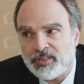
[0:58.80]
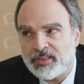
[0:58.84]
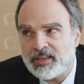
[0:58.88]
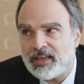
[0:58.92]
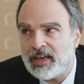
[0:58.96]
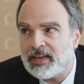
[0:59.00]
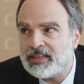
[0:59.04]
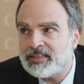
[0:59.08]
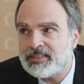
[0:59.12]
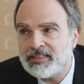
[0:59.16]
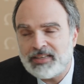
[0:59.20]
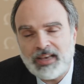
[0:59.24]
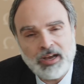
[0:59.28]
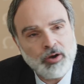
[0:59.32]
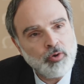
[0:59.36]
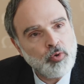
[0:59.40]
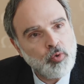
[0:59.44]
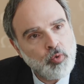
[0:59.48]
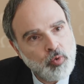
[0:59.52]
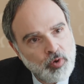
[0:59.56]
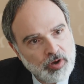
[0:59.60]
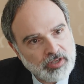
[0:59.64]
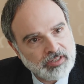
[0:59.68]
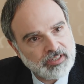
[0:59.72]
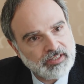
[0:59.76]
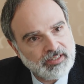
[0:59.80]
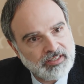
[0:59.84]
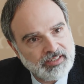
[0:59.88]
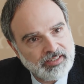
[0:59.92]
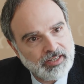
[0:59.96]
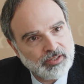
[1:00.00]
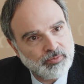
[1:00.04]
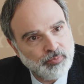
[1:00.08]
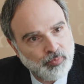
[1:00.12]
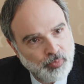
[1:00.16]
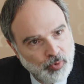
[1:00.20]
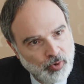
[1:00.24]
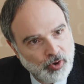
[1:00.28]
the idea wasn't
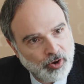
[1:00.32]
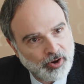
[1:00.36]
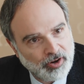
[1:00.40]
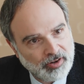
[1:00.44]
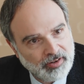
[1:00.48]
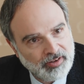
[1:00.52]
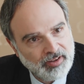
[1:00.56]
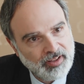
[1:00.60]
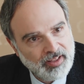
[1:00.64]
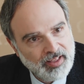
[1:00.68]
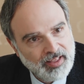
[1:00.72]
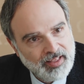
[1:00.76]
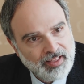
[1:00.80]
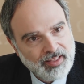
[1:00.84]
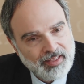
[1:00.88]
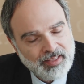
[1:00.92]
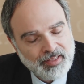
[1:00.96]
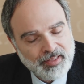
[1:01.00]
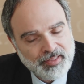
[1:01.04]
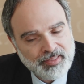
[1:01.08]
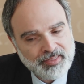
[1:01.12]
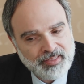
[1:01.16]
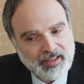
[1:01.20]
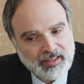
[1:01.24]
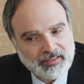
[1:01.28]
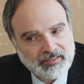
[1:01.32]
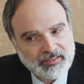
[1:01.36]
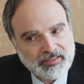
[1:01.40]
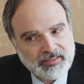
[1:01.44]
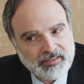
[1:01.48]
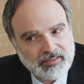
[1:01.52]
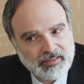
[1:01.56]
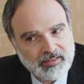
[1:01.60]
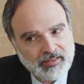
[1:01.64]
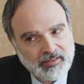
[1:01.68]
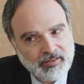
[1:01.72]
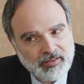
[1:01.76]
yet born that